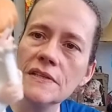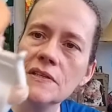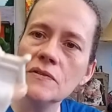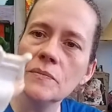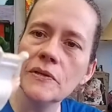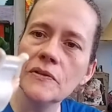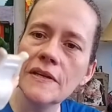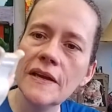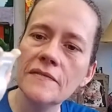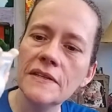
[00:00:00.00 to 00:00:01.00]
They don't appear
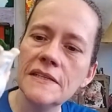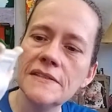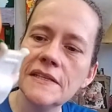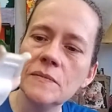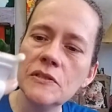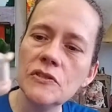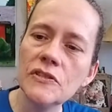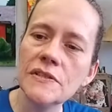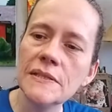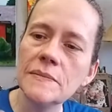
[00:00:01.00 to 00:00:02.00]
to have any damage
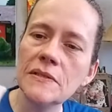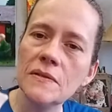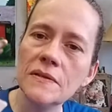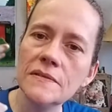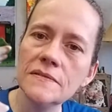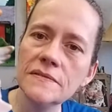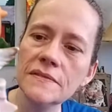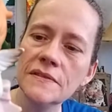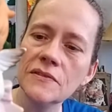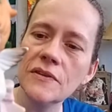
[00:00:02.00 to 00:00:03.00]
to them at all
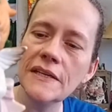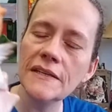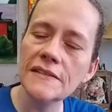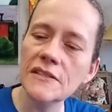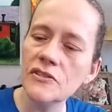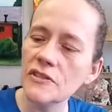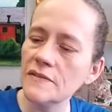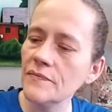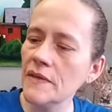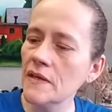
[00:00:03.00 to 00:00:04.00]
in great condition.